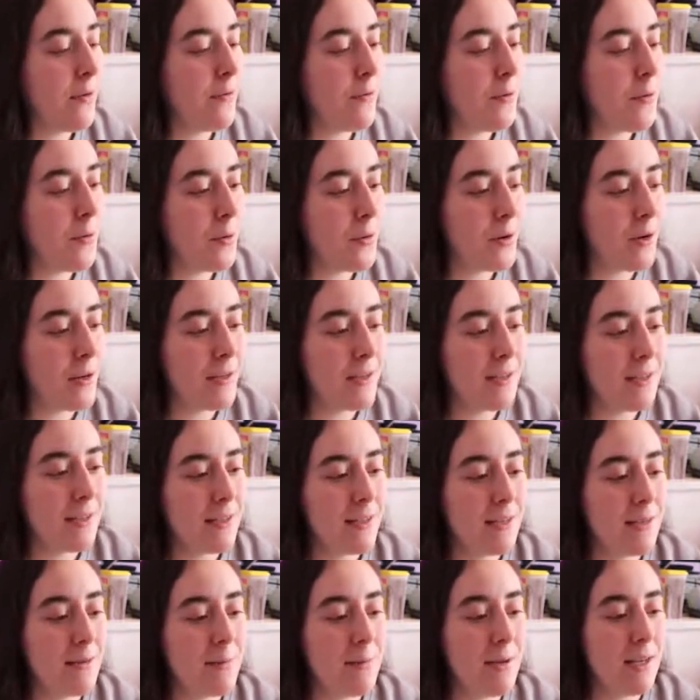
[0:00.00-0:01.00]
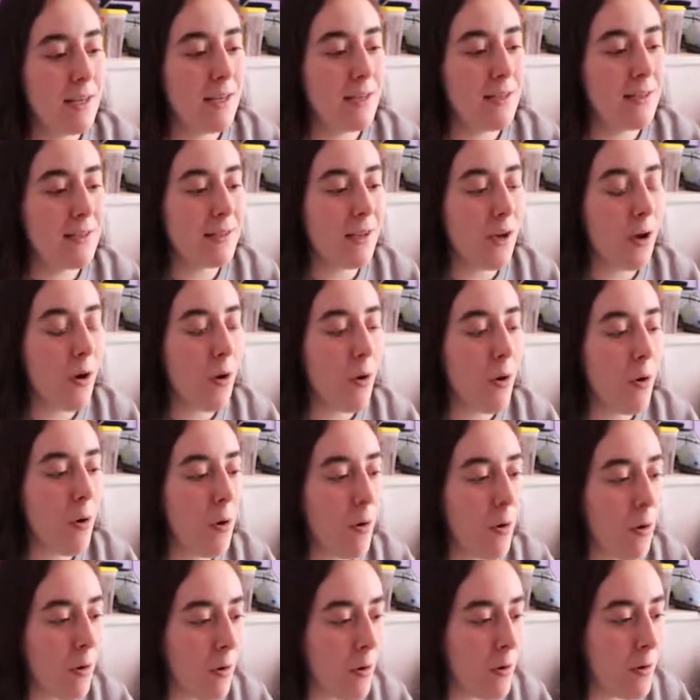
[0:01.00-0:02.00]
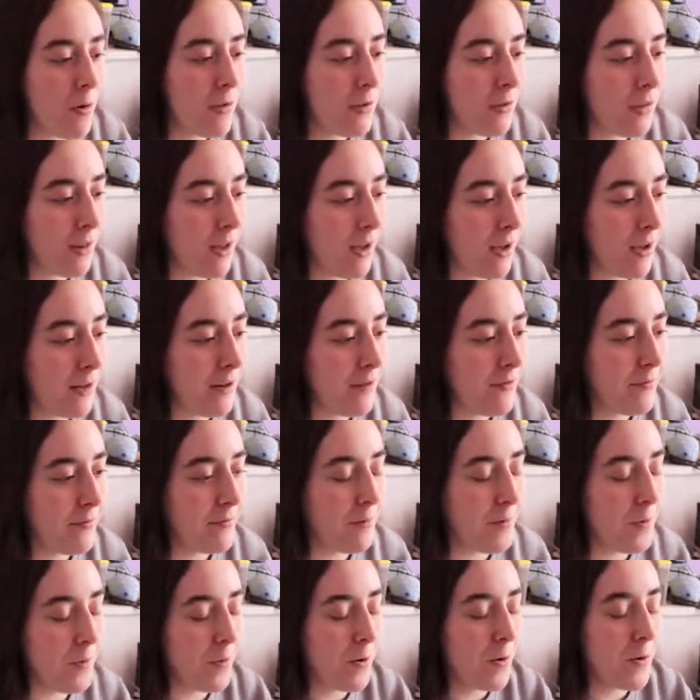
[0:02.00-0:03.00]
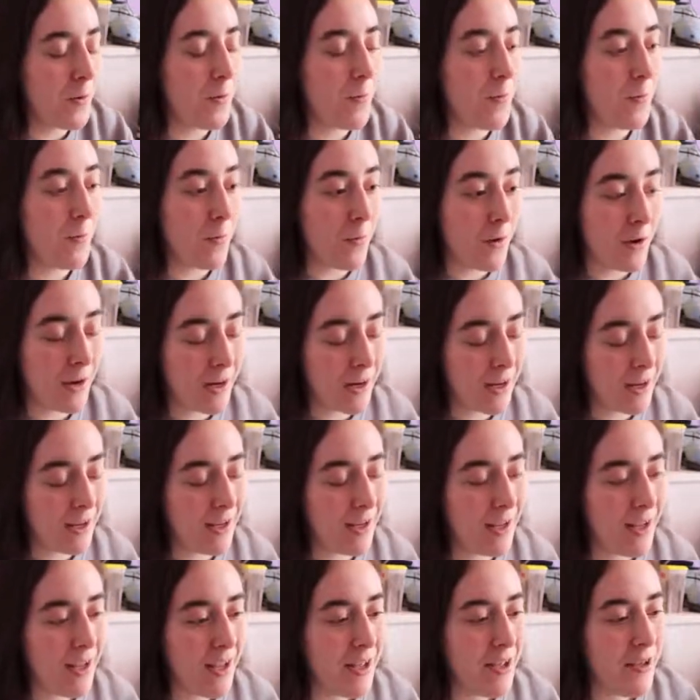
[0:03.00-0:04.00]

of course, this means a whole lot of more work